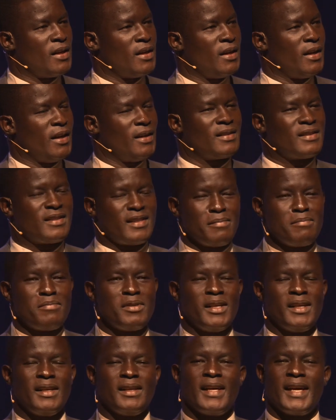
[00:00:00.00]
It's
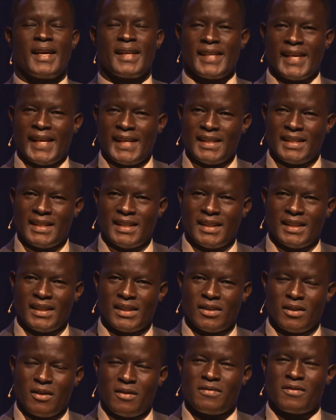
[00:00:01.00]
simply a reality
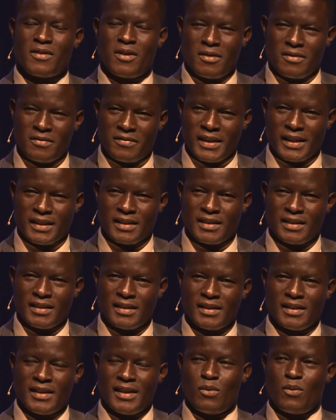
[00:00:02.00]
of conflict,
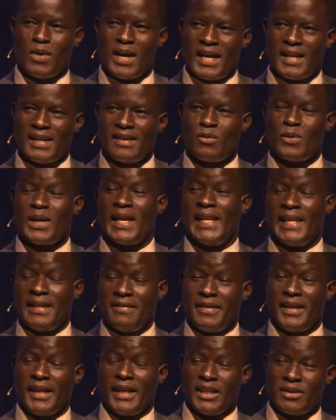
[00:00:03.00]
the world we are
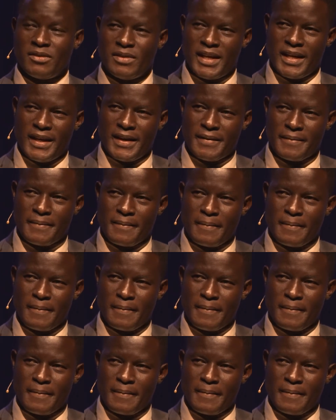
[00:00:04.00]
living in today.